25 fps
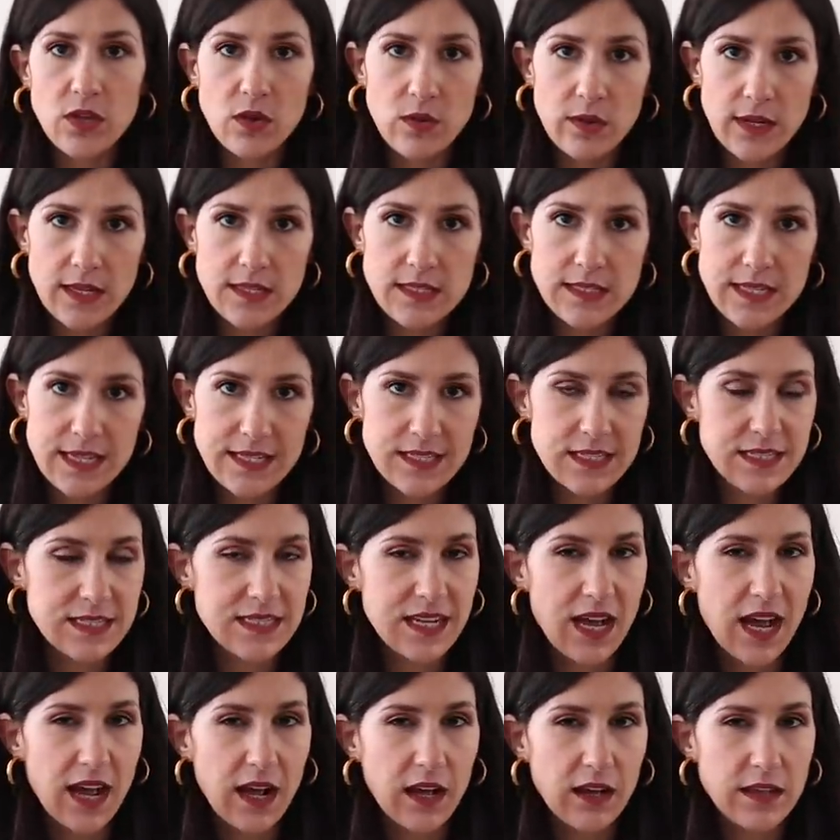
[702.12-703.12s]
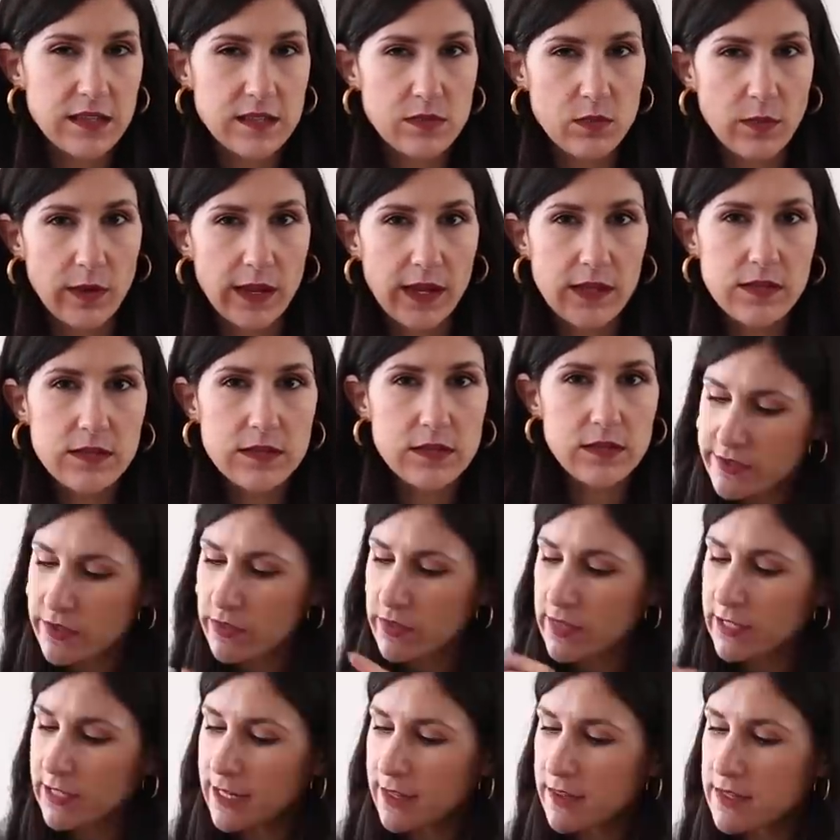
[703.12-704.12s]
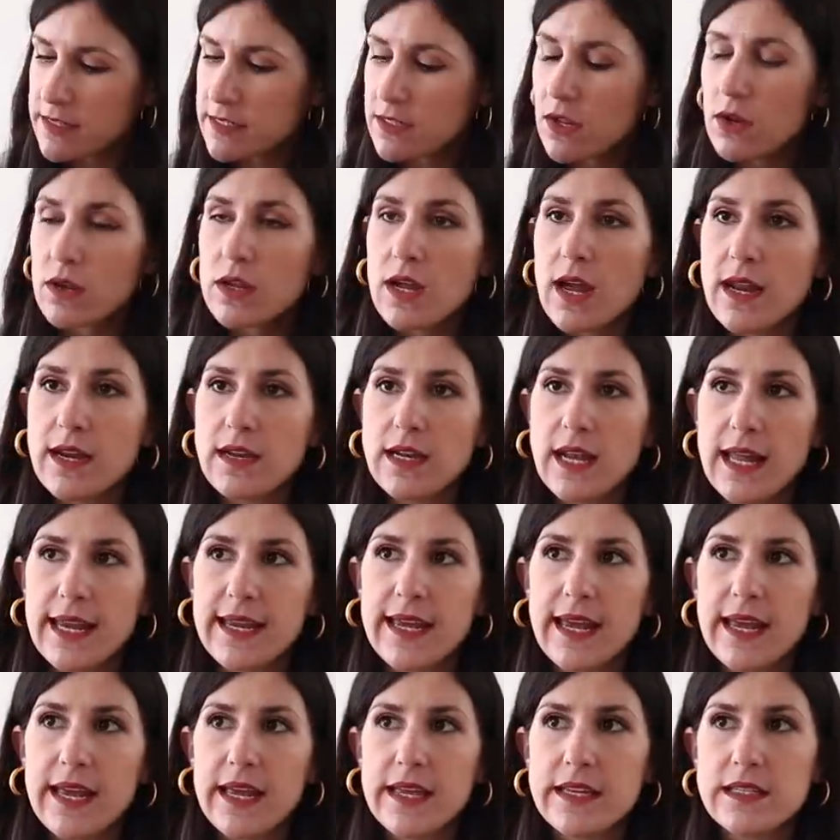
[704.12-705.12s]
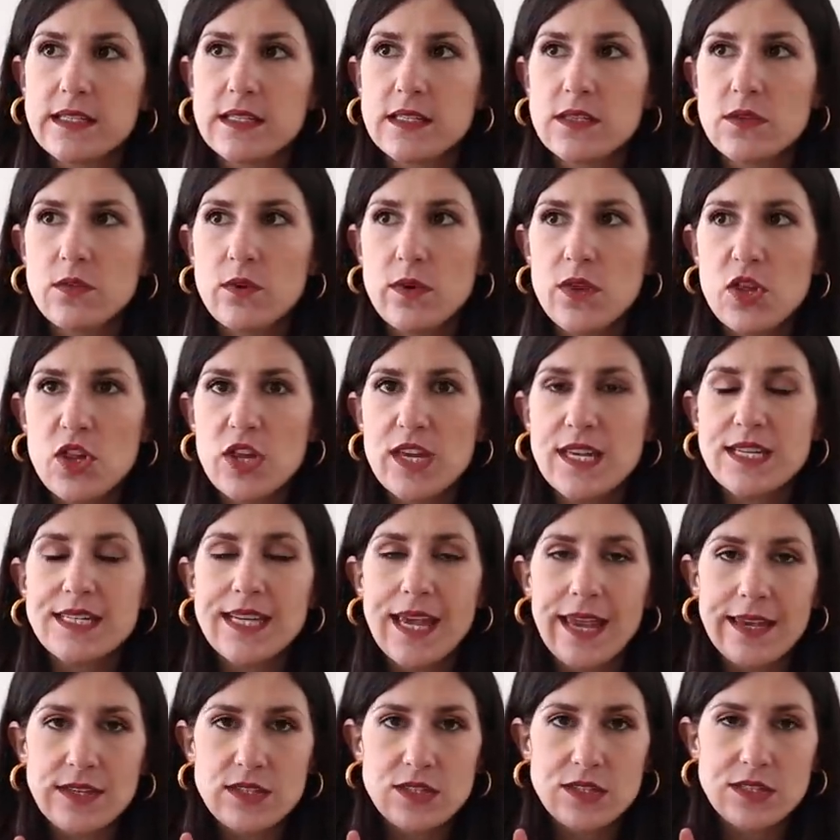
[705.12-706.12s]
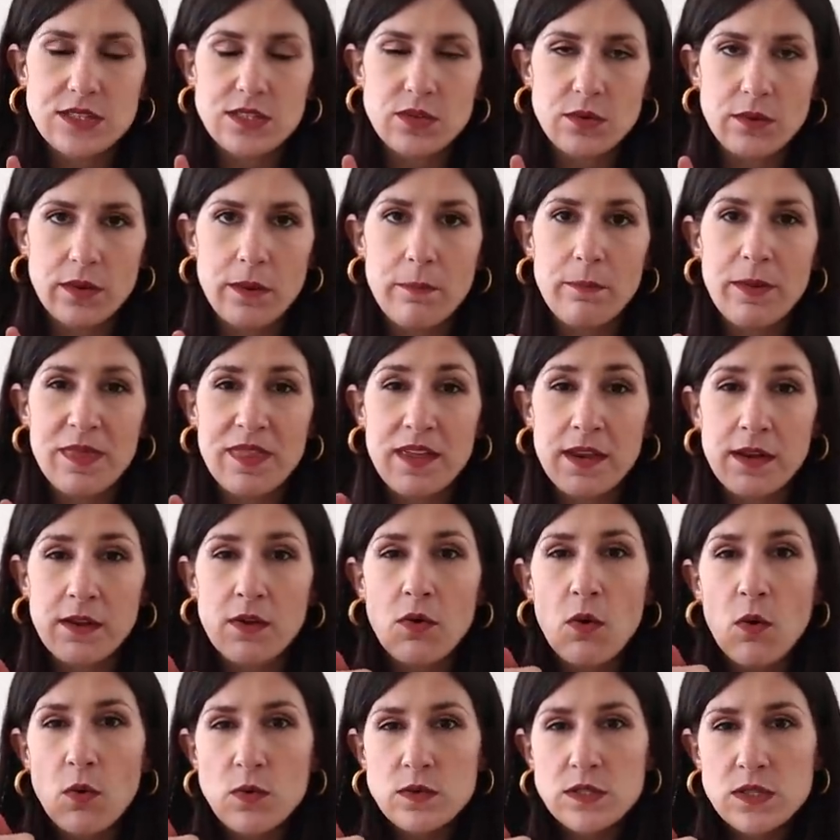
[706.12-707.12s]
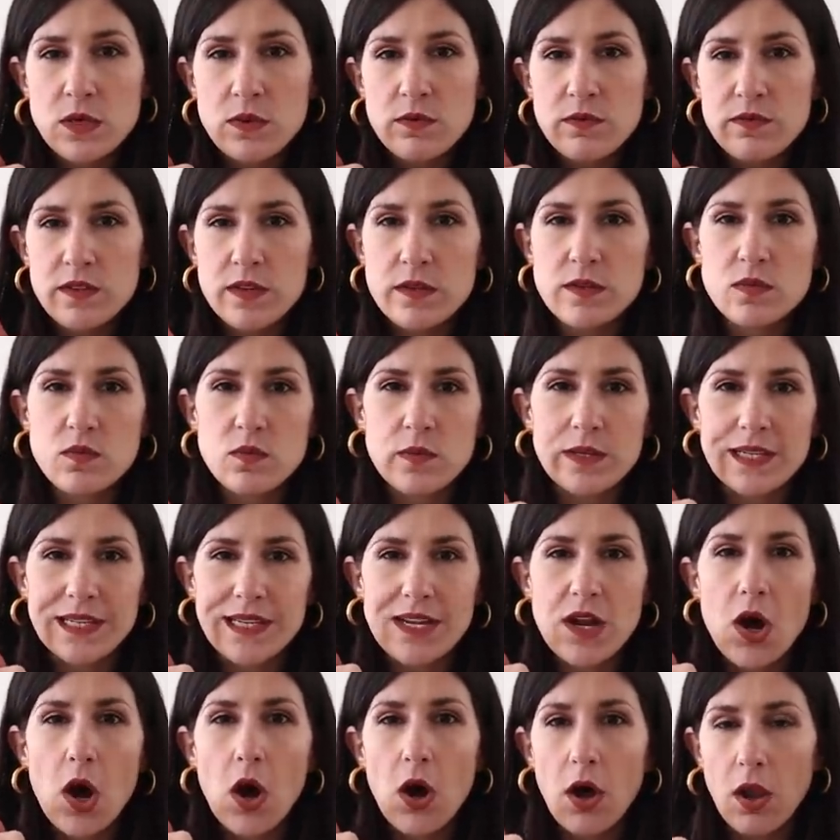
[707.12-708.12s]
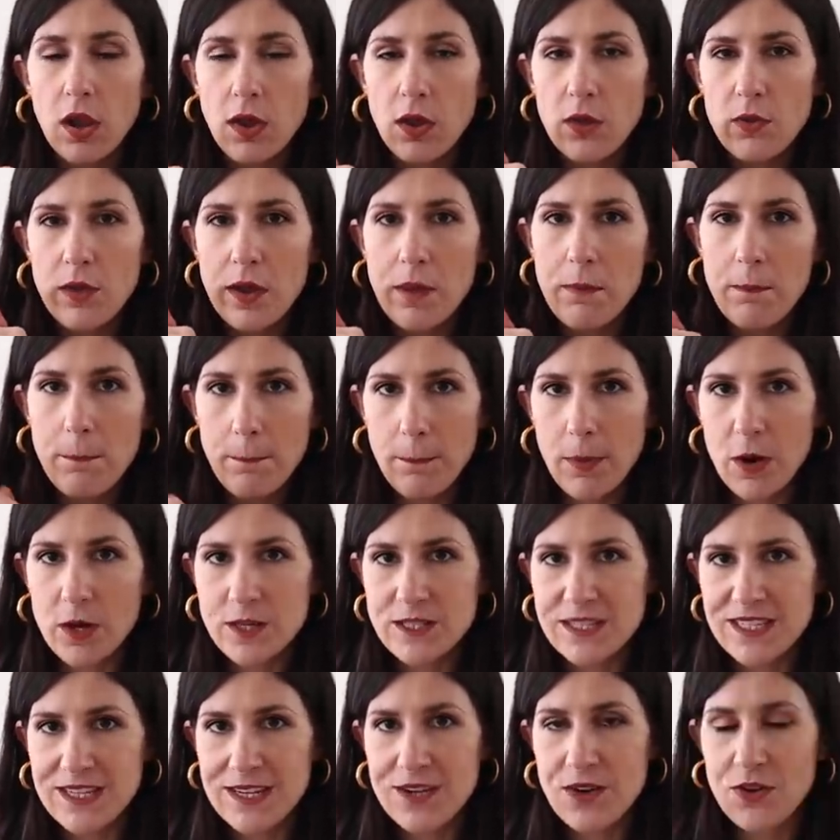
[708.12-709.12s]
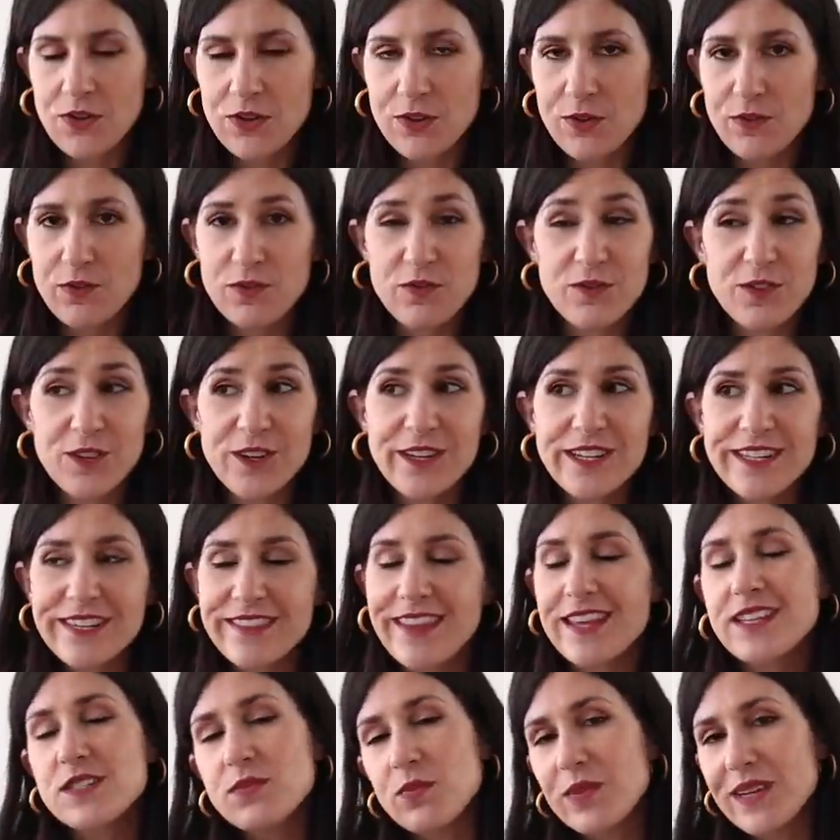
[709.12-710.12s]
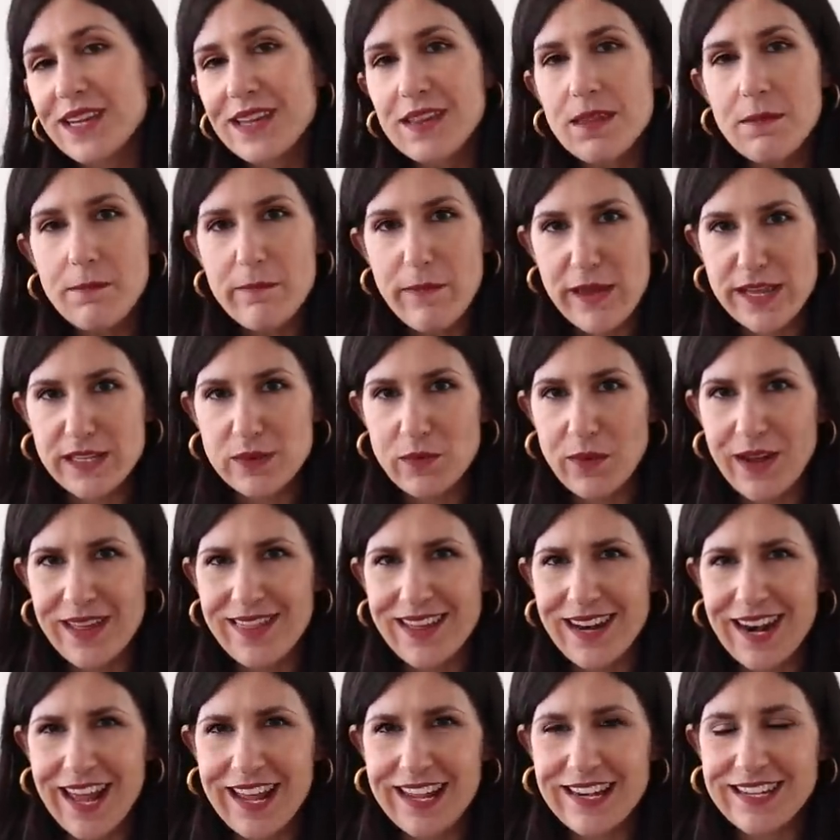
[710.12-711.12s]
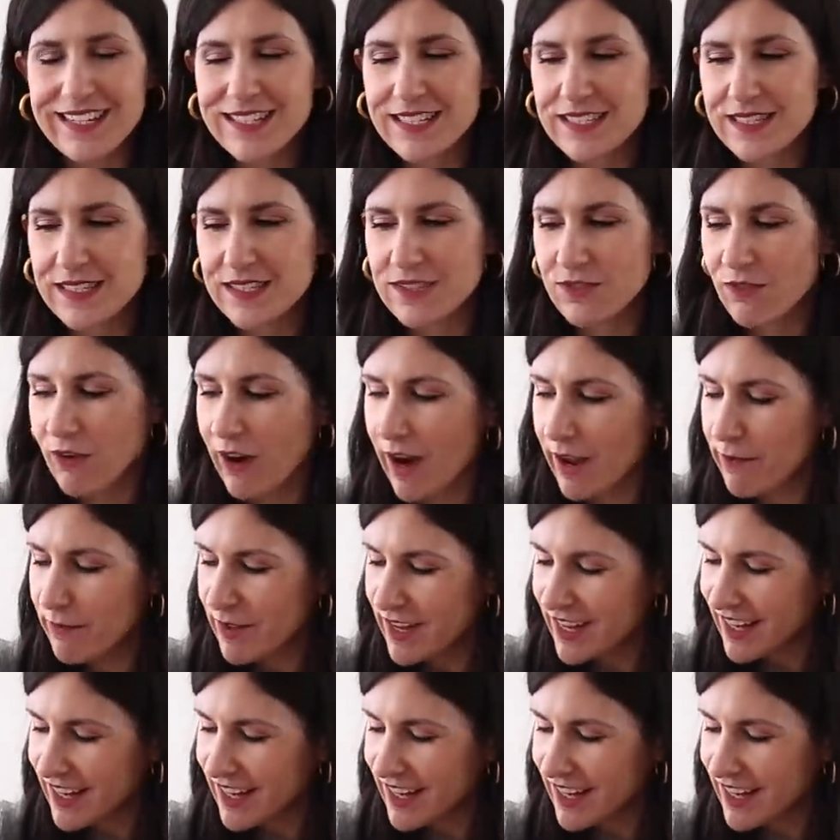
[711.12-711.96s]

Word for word: a unisex style as well. So the leather's got kind of like a squishy texture to it, but then it also feels really hollow and boxy on your foot. And that's really the best way that I can describe